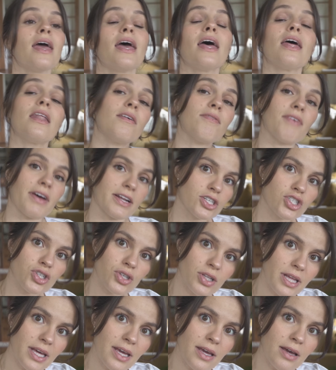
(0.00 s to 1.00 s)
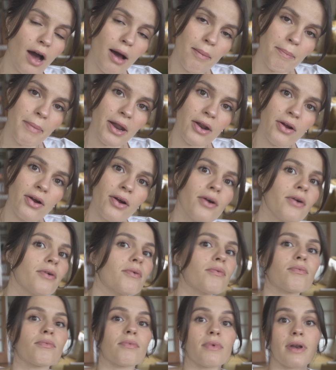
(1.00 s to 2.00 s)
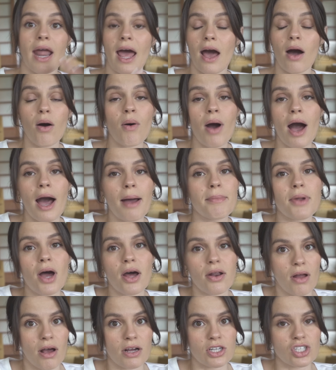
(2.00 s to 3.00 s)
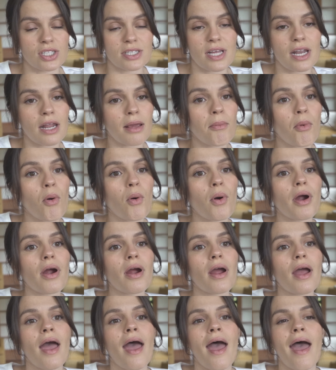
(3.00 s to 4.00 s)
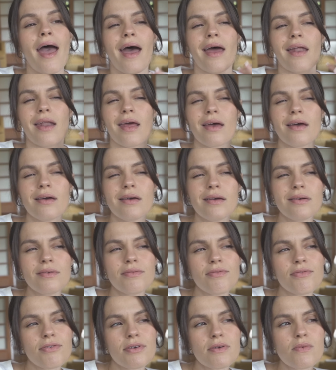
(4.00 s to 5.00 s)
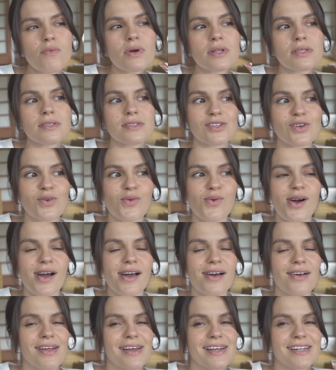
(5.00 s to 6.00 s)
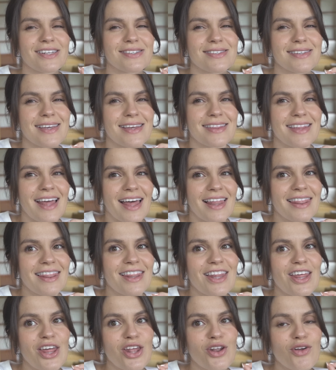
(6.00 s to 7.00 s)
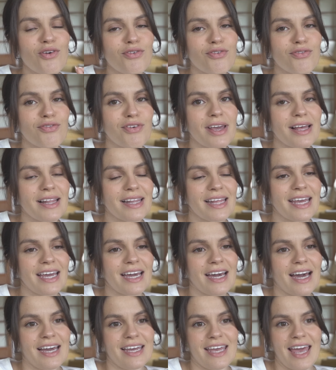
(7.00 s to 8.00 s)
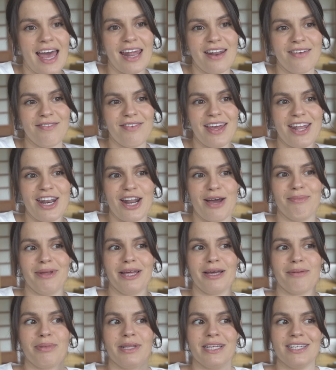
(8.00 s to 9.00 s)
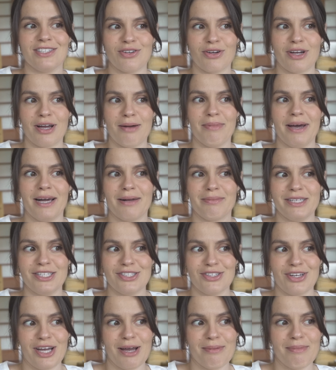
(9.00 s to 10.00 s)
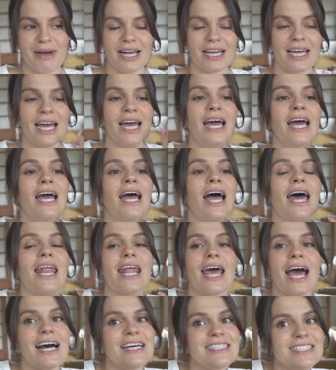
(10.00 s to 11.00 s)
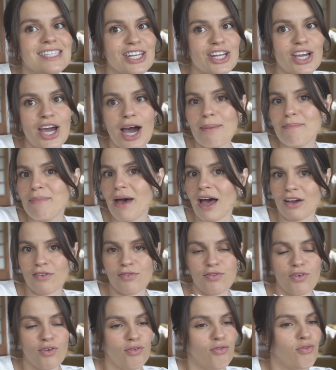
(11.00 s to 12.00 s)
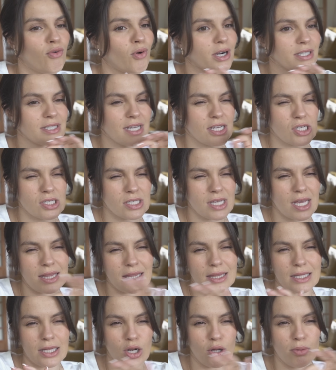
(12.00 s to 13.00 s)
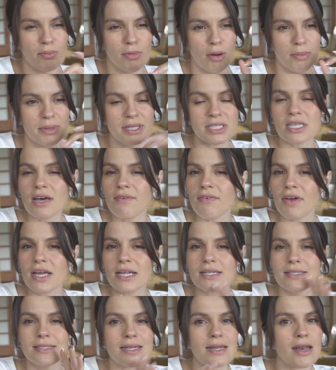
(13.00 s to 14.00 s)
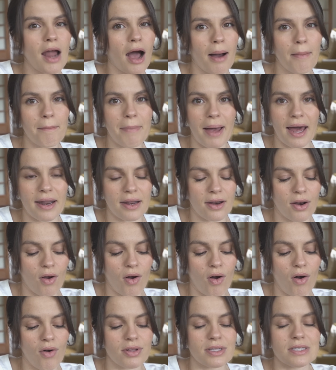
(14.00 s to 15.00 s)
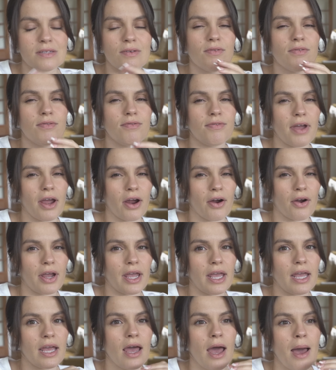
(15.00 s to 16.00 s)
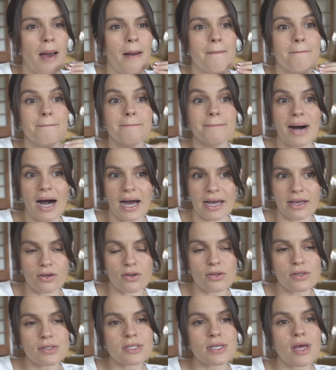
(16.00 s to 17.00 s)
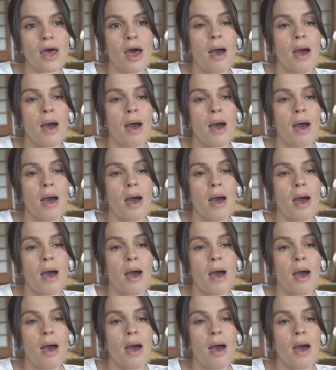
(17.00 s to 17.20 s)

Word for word: It eventually got better. Now I'm not nauseous anymore. And every once in a while, I just get that little feeling again of it. And I'm like, please don't come back, please don't come back. And it hasn't come back full force. I just get little moments of it. It's not bad at all. It's very mild,